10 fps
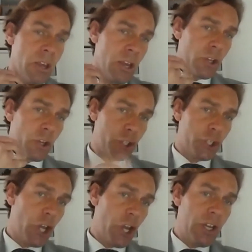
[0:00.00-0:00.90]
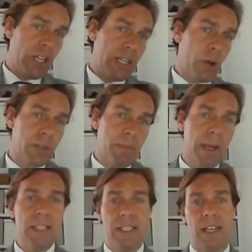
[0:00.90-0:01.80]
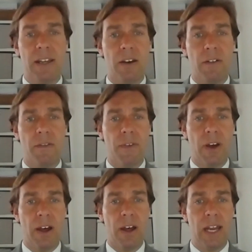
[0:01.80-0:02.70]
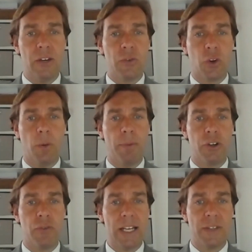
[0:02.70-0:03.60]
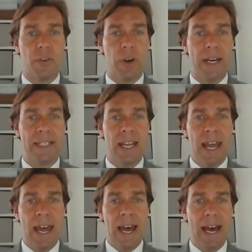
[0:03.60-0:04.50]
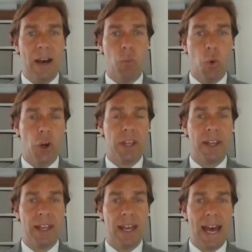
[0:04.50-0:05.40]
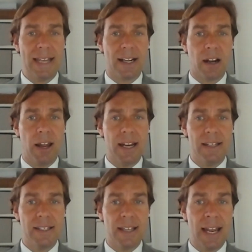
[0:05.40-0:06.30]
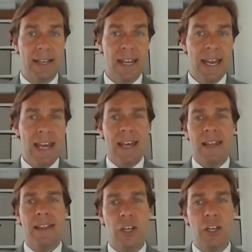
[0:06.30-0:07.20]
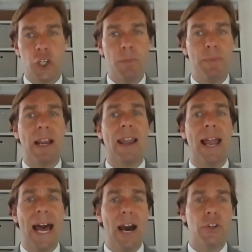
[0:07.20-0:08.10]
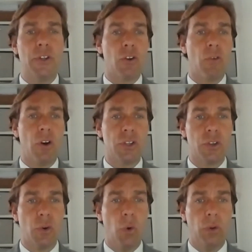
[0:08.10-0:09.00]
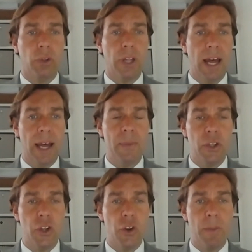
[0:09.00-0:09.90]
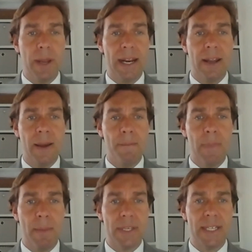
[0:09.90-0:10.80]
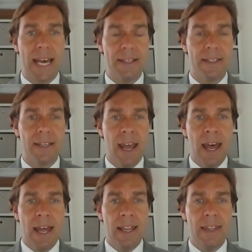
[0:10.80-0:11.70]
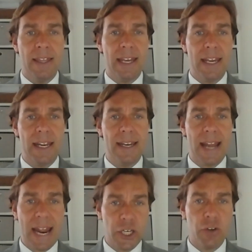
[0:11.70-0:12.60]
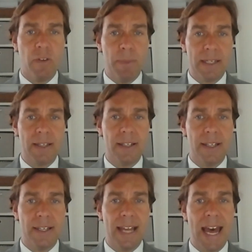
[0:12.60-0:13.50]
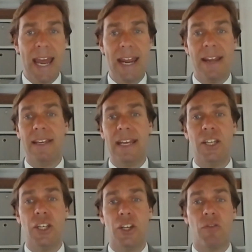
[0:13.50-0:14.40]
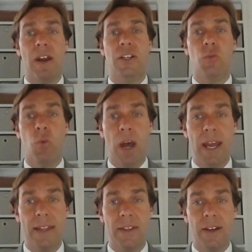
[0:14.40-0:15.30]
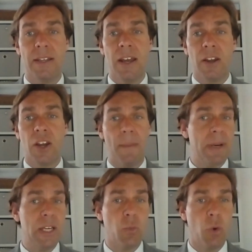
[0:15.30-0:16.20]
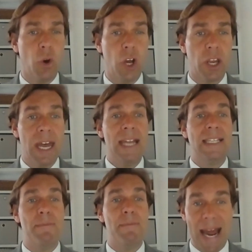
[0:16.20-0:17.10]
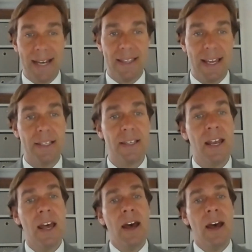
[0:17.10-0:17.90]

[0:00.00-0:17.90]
Concerning the possibility of intra-corporate transferees working at a client site, this should be allowed across all European member states. The nature of business today and the integrated way that companies work demands this.